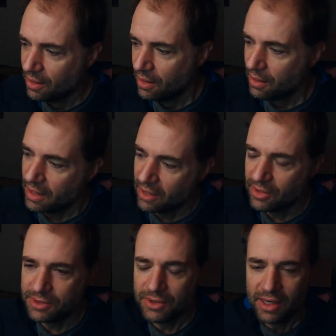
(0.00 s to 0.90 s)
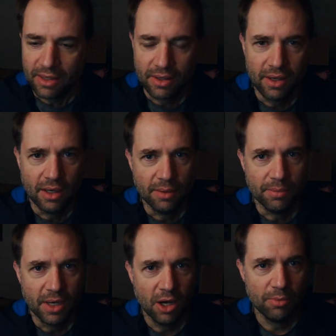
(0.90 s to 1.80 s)
Now it's like,
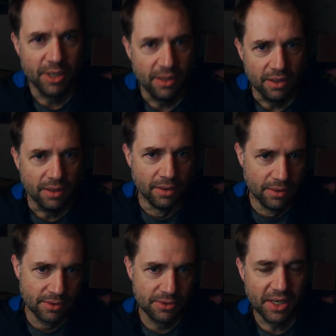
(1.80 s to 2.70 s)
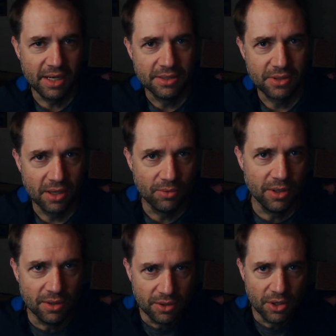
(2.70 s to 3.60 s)
how many cities can
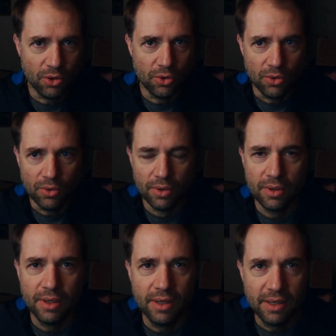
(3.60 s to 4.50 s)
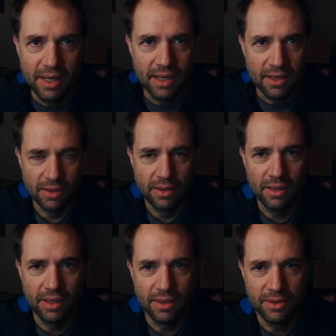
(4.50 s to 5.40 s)
we do in a day?
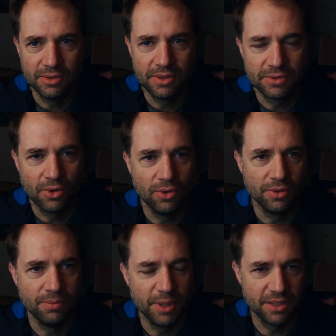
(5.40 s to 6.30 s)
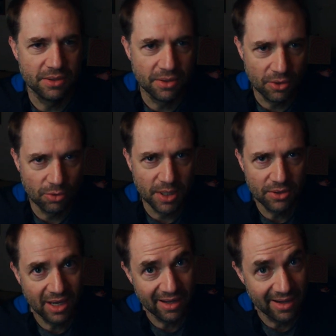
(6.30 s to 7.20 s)
And there's this whole big to-do about
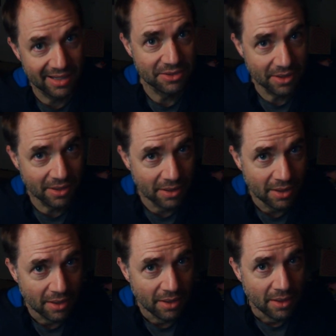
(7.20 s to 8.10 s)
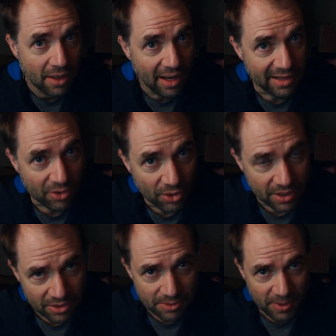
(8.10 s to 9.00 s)
that actually ongoing,
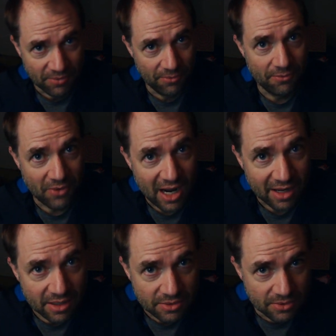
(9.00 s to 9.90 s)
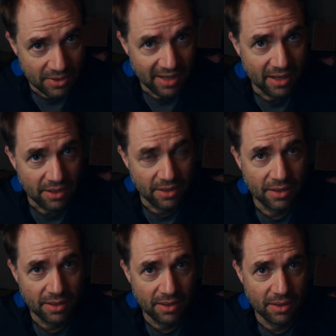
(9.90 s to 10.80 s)
this big fracas at
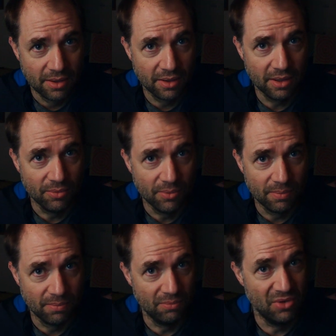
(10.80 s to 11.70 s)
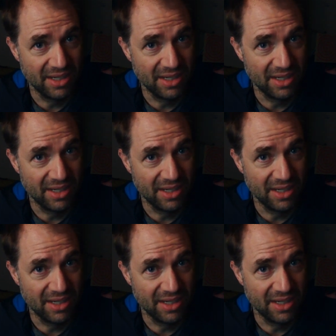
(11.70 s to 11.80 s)
the Rick